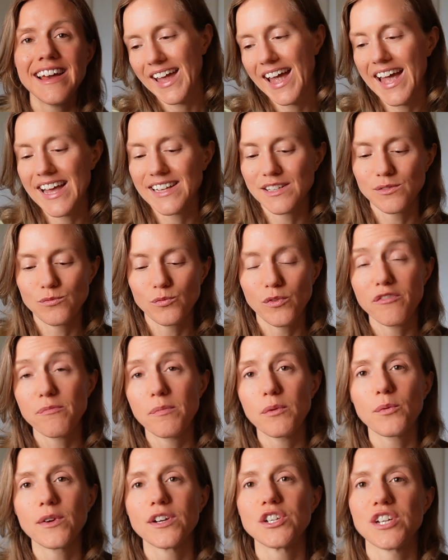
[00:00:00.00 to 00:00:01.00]
And we've
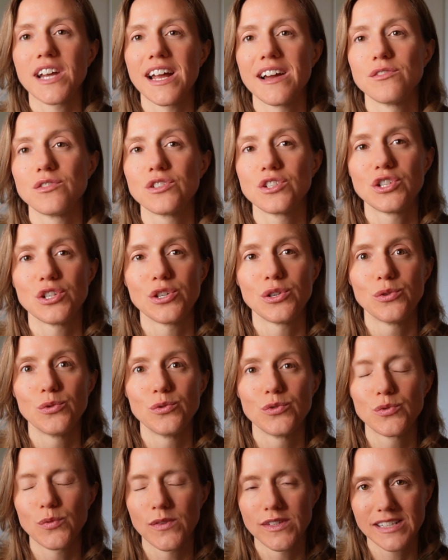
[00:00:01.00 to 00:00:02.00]
been reaching out
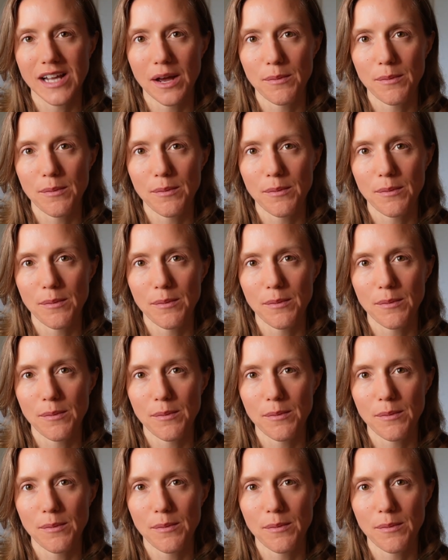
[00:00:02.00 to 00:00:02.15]
to Swiss